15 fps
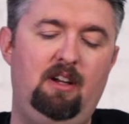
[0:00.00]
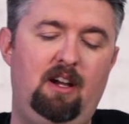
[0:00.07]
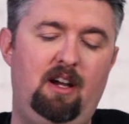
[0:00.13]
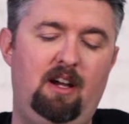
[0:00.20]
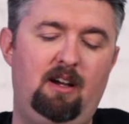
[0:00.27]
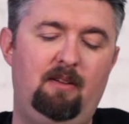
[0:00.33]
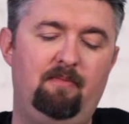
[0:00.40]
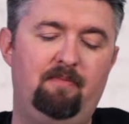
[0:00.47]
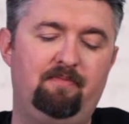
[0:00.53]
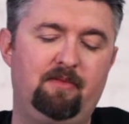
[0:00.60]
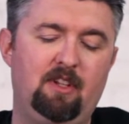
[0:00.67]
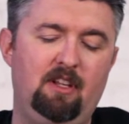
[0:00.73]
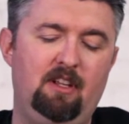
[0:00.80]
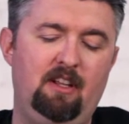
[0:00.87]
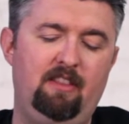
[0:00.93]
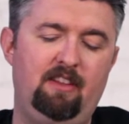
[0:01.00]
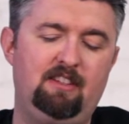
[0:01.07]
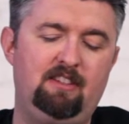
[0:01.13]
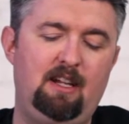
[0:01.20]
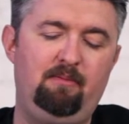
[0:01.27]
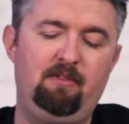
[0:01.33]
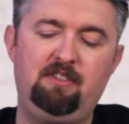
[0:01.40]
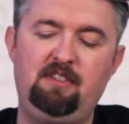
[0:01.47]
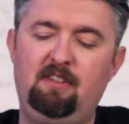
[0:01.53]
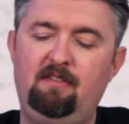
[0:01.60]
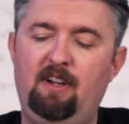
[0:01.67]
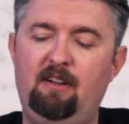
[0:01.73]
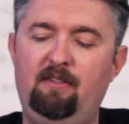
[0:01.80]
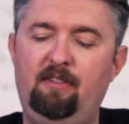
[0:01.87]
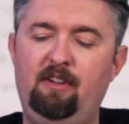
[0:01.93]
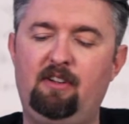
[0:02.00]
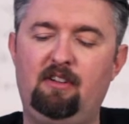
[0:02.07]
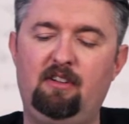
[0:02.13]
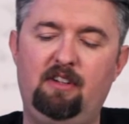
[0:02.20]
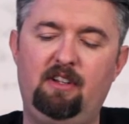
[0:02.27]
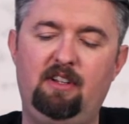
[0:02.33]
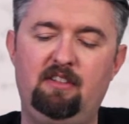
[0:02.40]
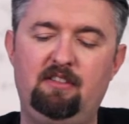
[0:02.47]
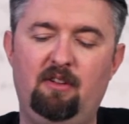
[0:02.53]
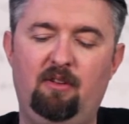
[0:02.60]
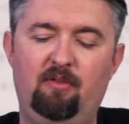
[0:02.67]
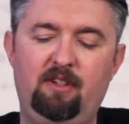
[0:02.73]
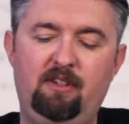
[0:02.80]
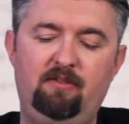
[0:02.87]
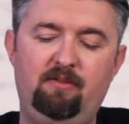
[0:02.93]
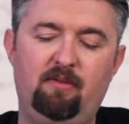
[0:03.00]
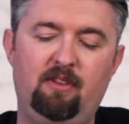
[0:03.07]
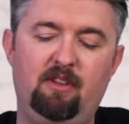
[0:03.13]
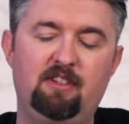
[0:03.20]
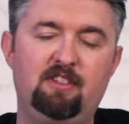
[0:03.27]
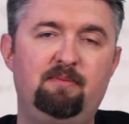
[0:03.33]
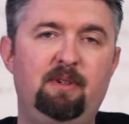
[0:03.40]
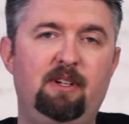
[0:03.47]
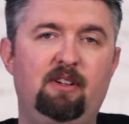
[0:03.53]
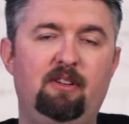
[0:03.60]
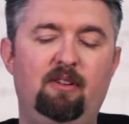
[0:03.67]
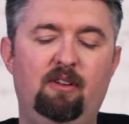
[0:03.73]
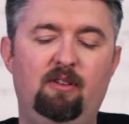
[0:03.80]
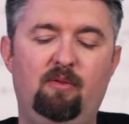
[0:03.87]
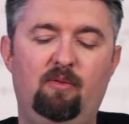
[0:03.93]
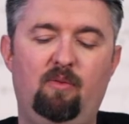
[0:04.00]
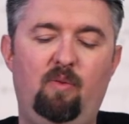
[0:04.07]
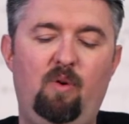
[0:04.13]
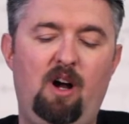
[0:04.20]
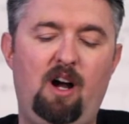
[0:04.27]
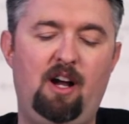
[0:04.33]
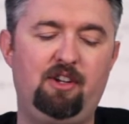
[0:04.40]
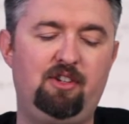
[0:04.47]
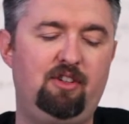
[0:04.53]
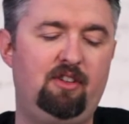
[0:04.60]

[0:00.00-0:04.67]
Um, the Cypress and Vetiver is only for this beard wash.